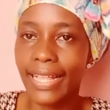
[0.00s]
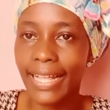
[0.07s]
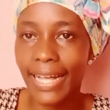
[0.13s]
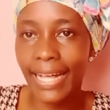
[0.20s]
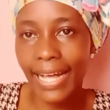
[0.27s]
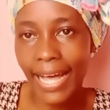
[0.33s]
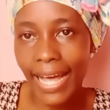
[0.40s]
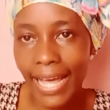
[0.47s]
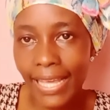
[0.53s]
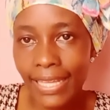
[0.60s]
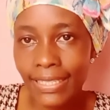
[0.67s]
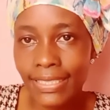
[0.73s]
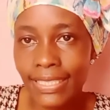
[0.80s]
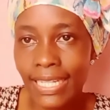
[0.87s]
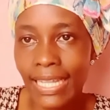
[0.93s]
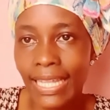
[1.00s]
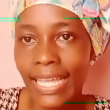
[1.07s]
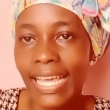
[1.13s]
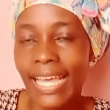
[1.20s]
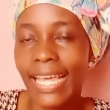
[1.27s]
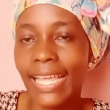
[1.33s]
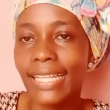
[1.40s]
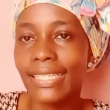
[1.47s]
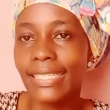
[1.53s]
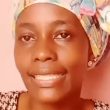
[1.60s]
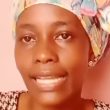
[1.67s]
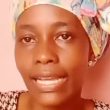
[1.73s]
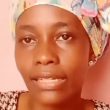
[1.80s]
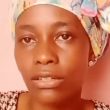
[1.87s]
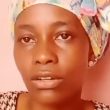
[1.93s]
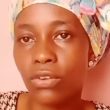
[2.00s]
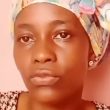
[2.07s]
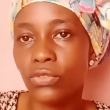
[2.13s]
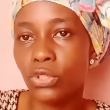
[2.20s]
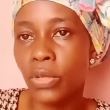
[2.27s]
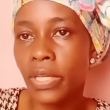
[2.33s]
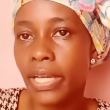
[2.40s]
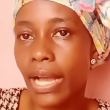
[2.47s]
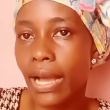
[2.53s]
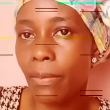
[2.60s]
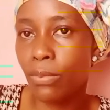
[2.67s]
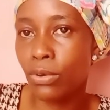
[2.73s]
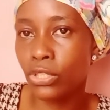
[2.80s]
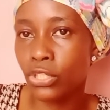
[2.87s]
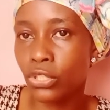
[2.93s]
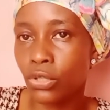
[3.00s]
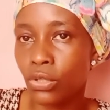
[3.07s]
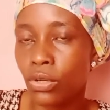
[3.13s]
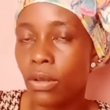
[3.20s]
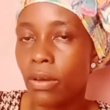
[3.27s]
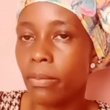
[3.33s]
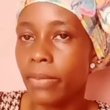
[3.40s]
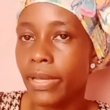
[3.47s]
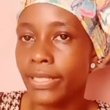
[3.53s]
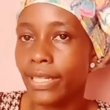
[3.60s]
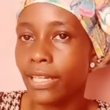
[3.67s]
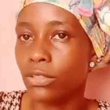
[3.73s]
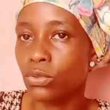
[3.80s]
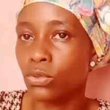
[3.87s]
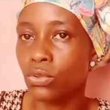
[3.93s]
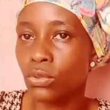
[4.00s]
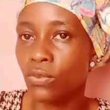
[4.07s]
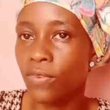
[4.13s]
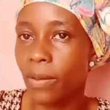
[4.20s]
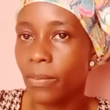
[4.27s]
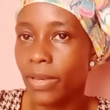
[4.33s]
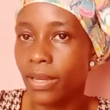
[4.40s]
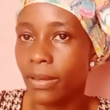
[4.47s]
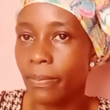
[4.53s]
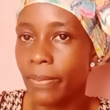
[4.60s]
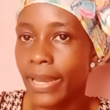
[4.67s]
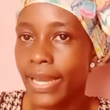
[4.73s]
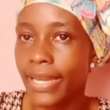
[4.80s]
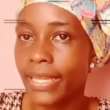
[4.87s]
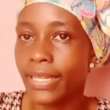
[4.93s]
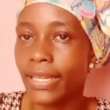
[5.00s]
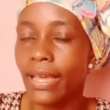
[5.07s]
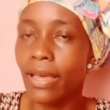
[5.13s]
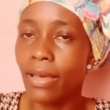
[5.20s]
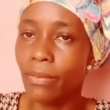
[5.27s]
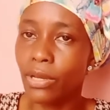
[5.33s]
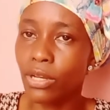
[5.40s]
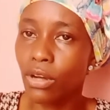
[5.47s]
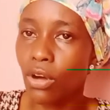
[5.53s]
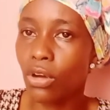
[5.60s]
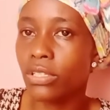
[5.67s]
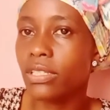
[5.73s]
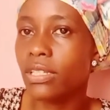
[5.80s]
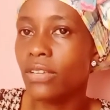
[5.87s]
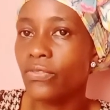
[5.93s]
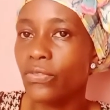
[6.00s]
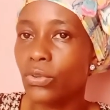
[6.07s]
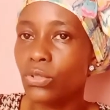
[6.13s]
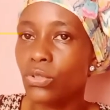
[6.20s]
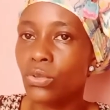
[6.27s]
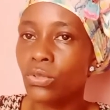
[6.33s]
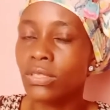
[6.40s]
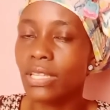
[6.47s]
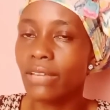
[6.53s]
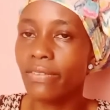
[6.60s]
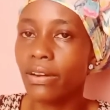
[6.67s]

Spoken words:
Guys, instead of doing abortion, better you do family planning, because if you do several